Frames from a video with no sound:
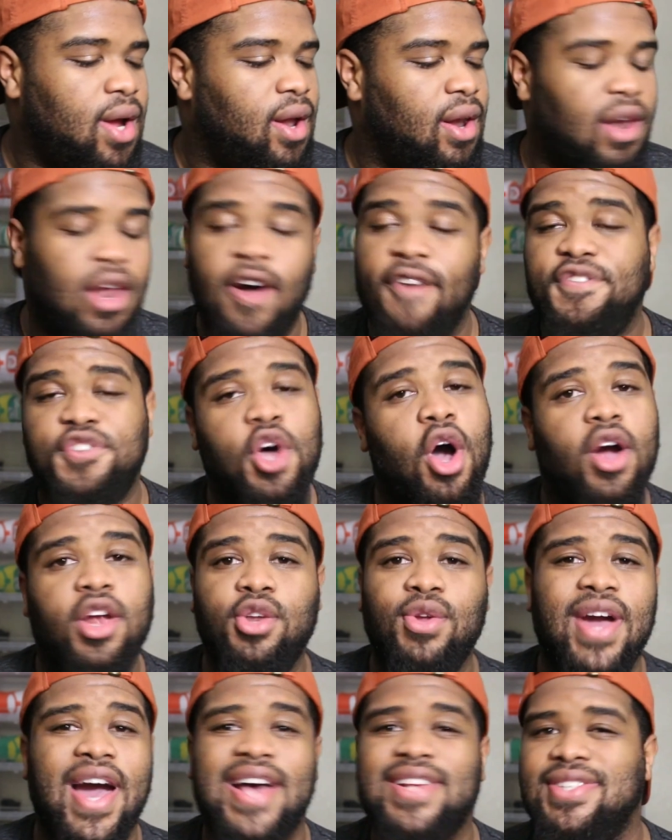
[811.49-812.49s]
Love talking
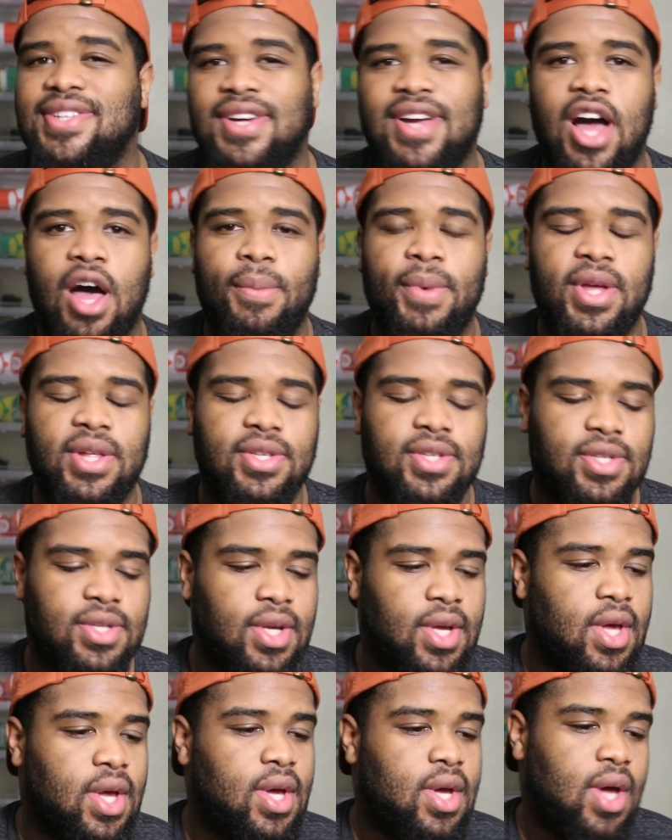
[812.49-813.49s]
to you guys in the comments.
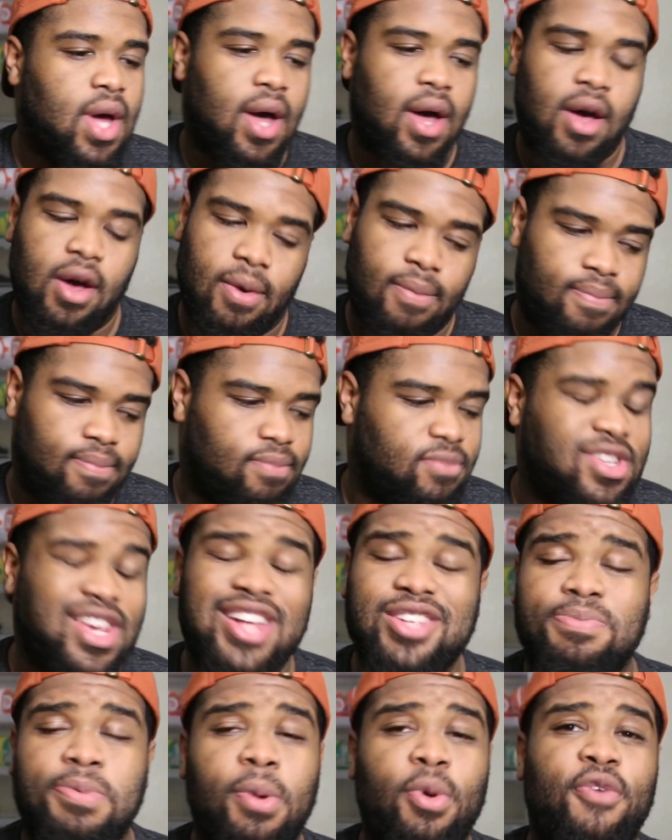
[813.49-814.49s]
Shout
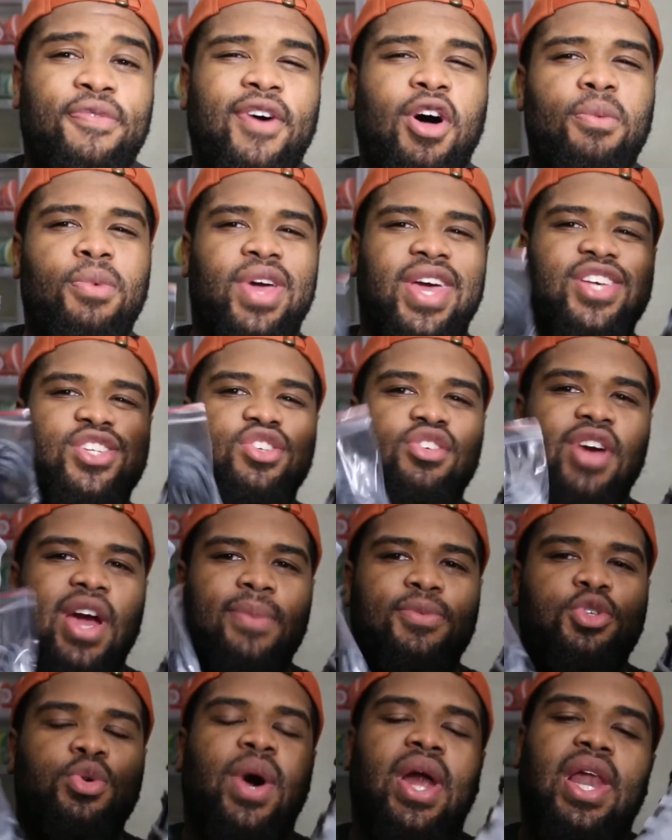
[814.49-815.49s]
out to people who follow me on
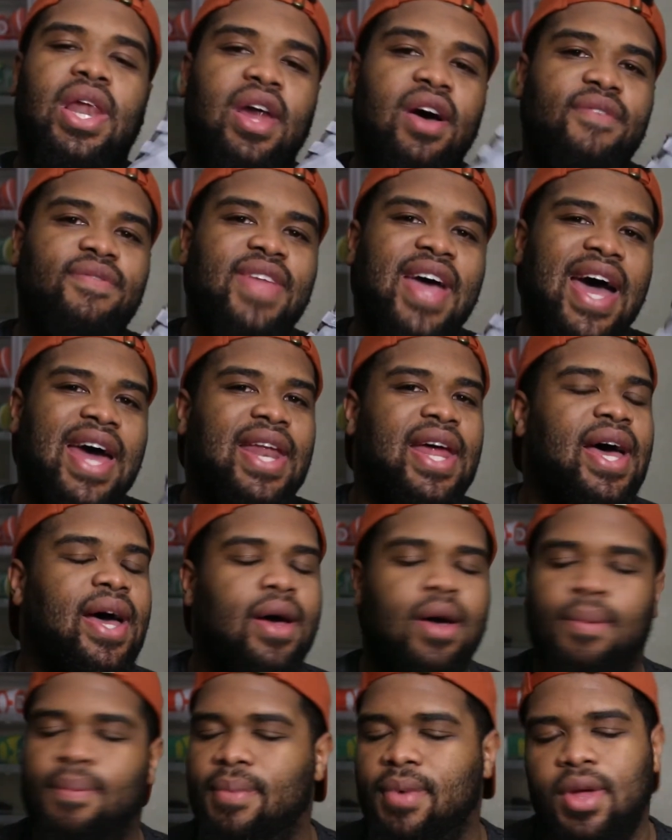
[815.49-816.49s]
Instagram too. I love that.
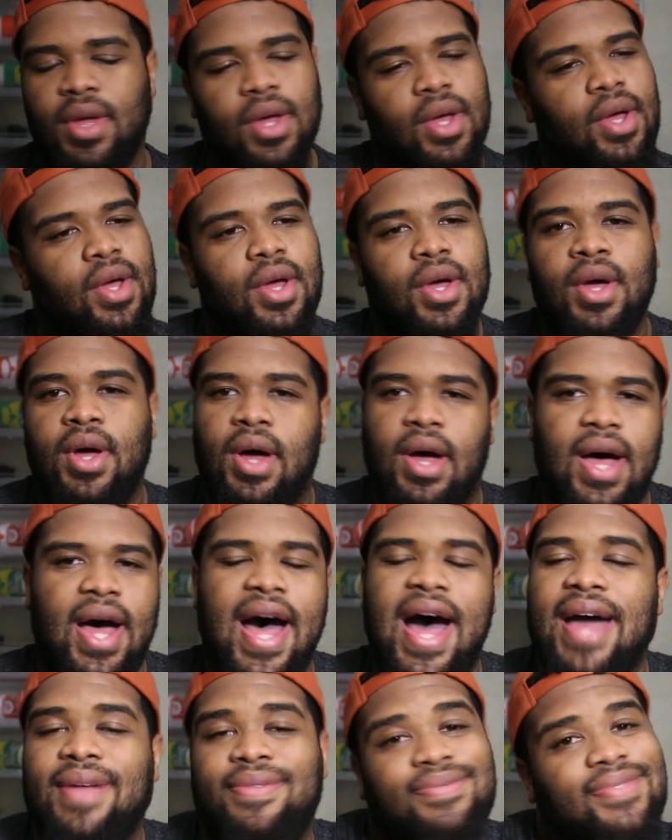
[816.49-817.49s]

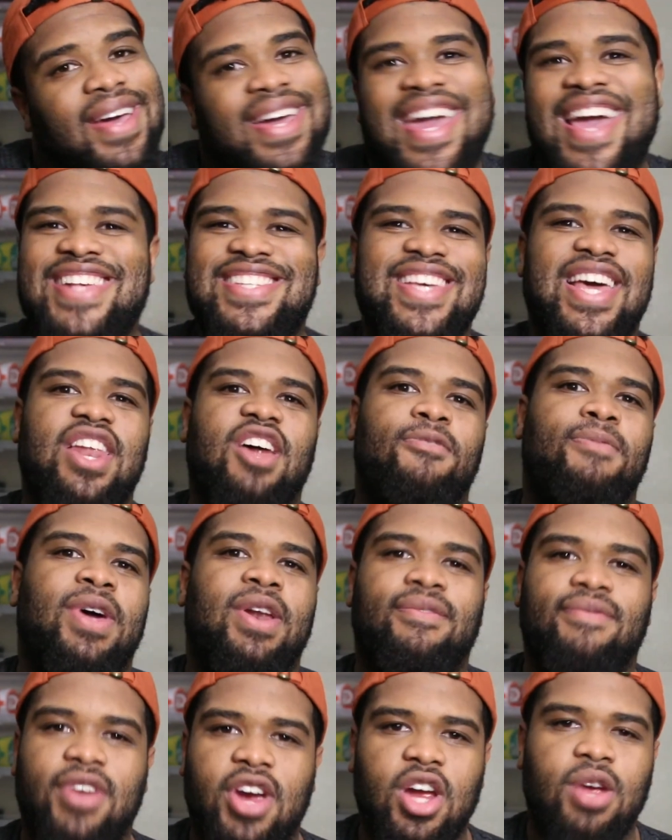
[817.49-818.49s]
I can't say enough, man.
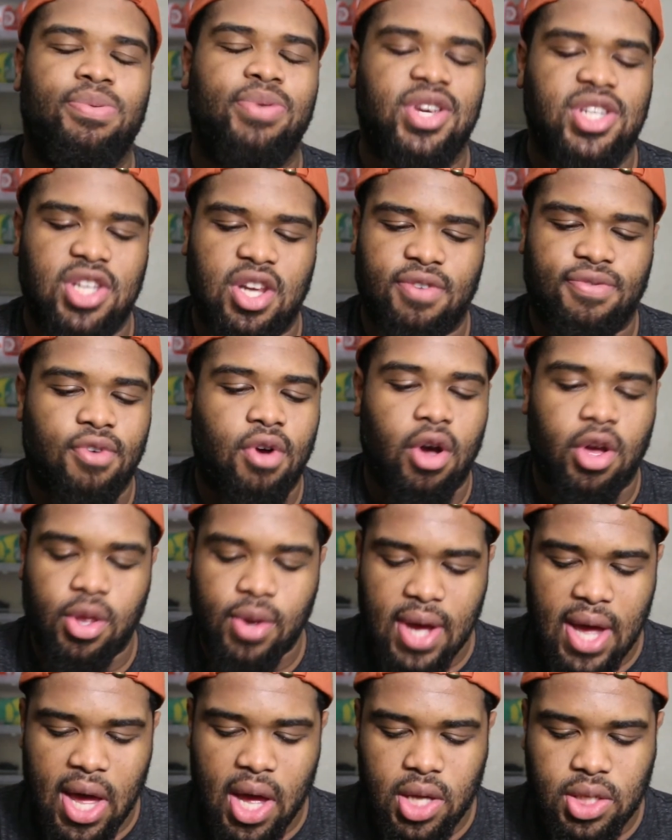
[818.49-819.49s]
I'm very appreciative for all you
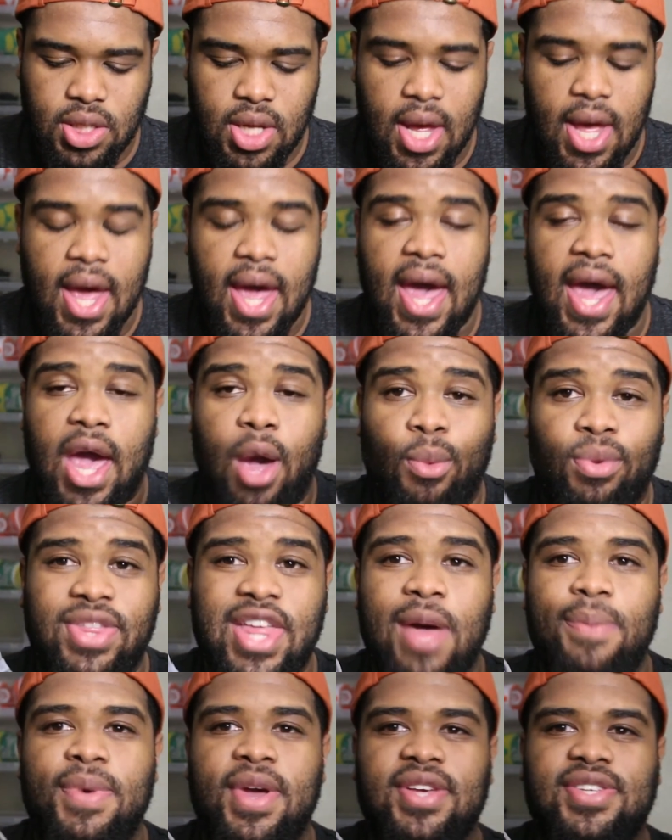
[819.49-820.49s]
guys. And with
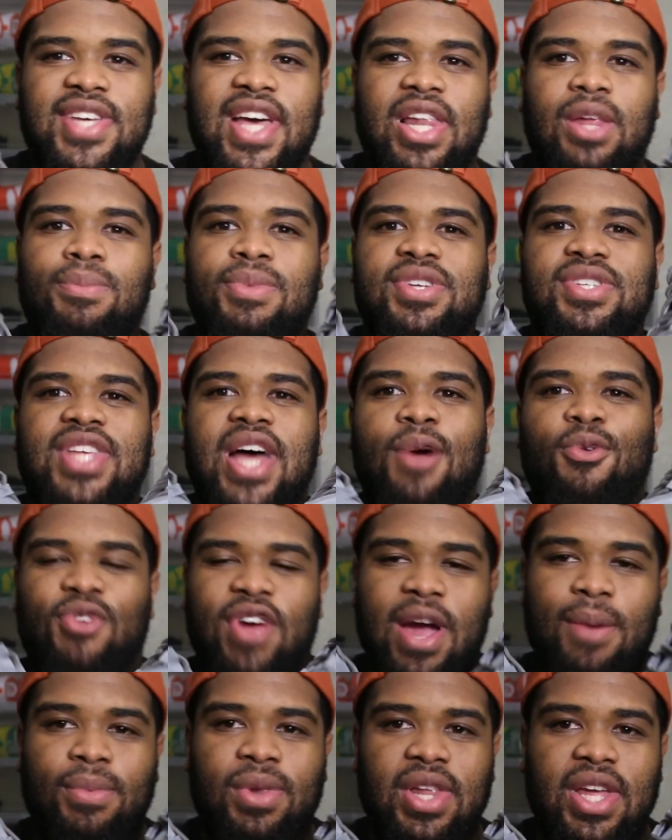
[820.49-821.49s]
that being said, let me stop
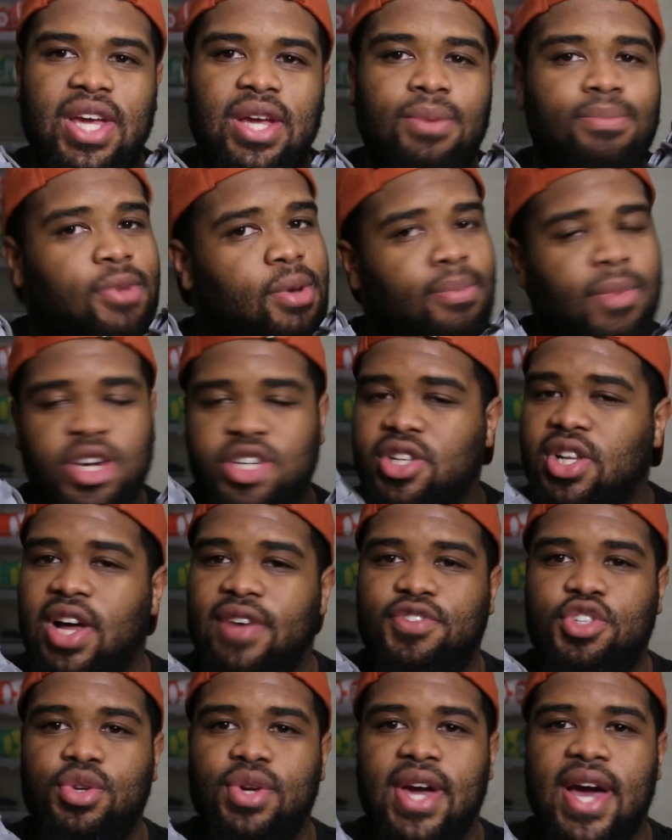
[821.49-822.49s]
rambling. But much
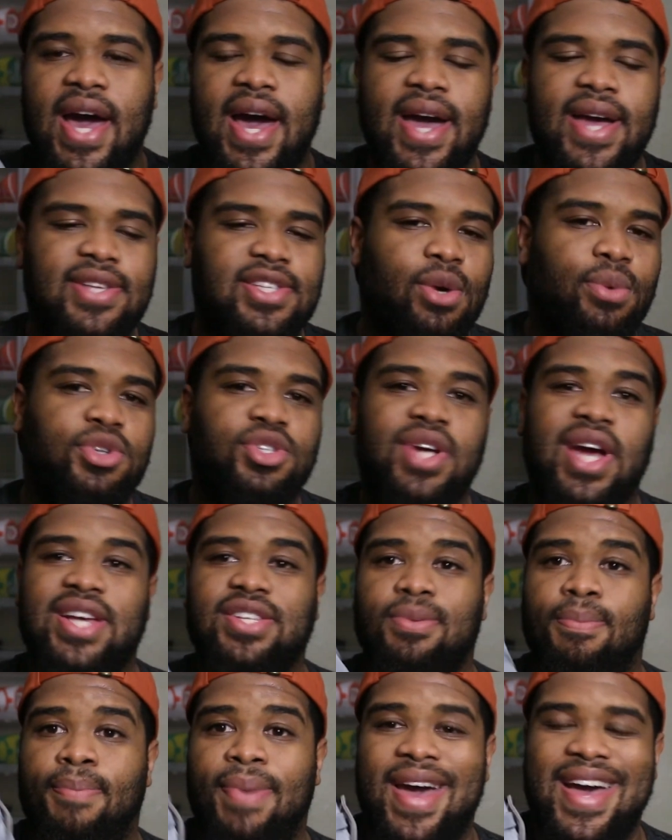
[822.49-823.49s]
love to you guys. I wish you guys
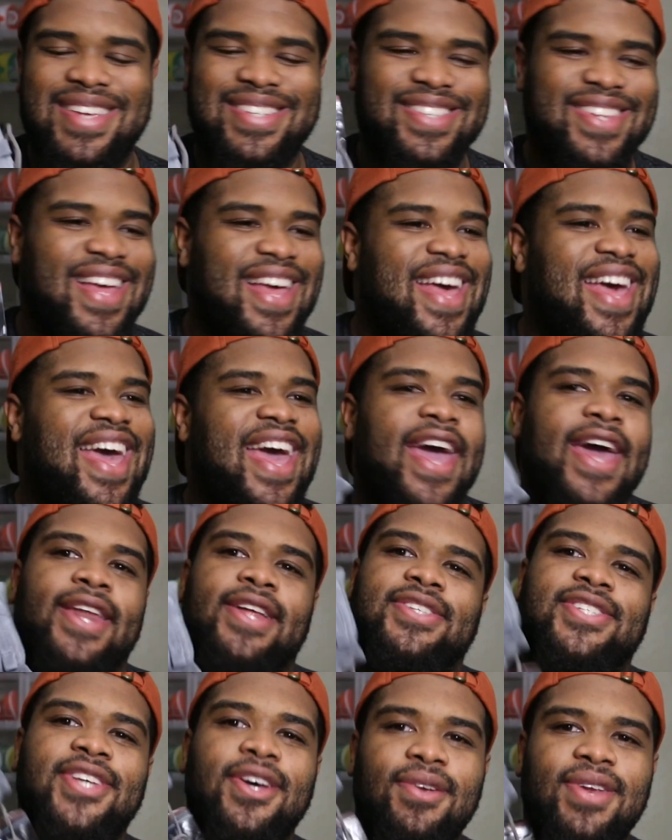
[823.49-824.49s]
the best. And
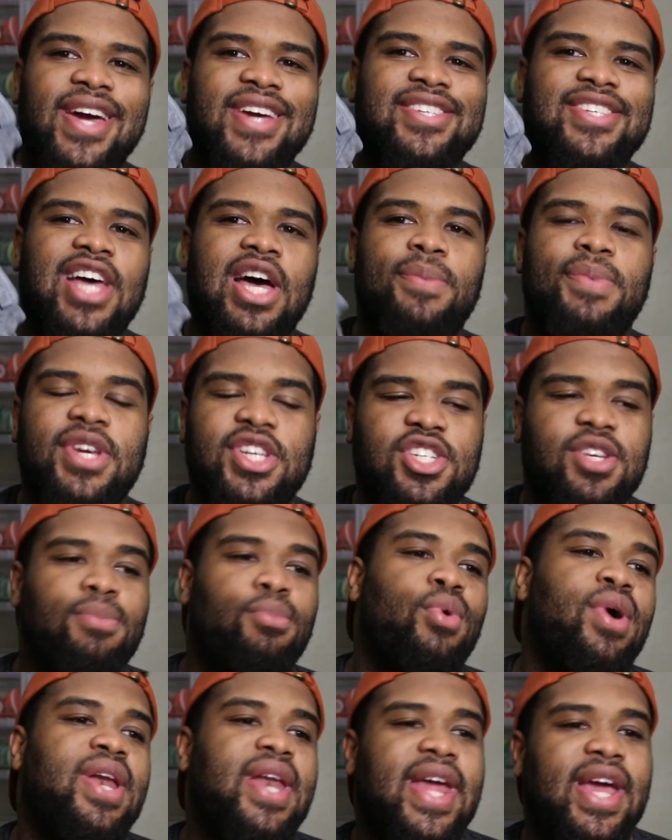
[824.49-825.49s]
until next time, it's your
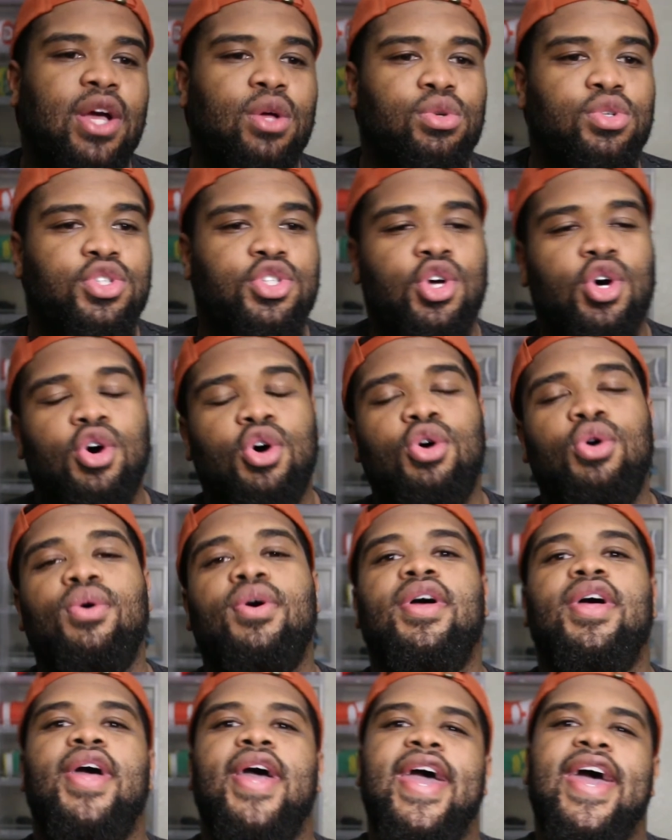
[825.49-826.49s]
boy Daygosole.
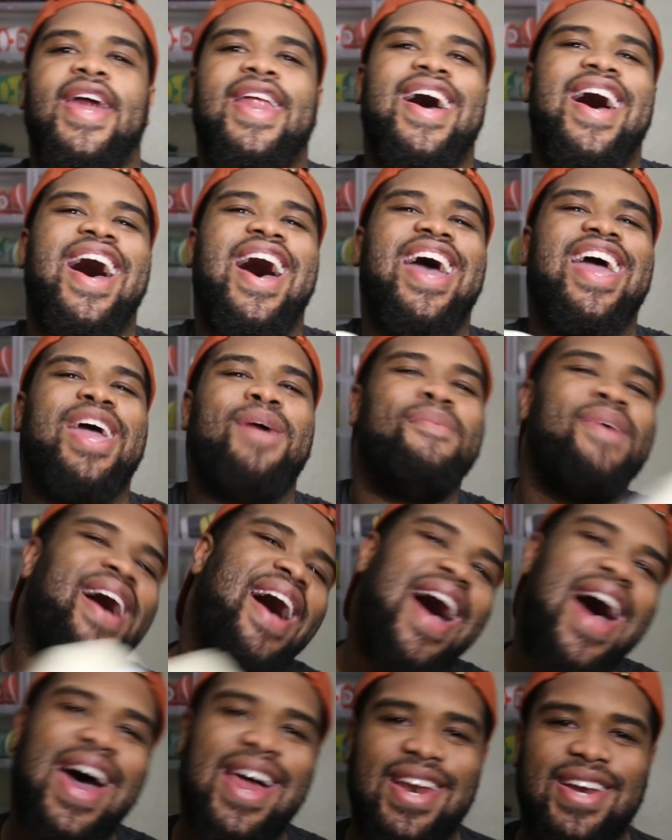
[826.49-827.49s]
And I am
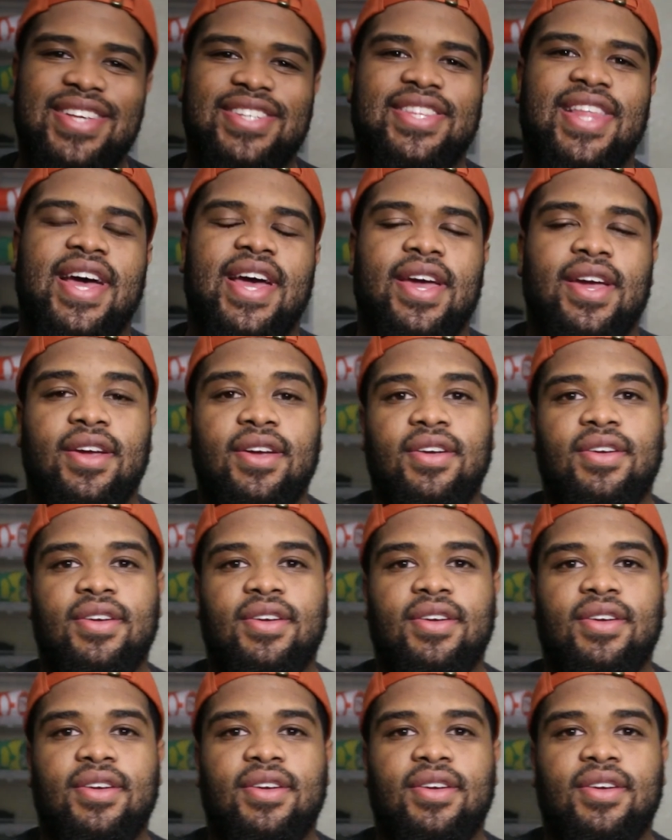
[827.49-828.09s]
out of this thing.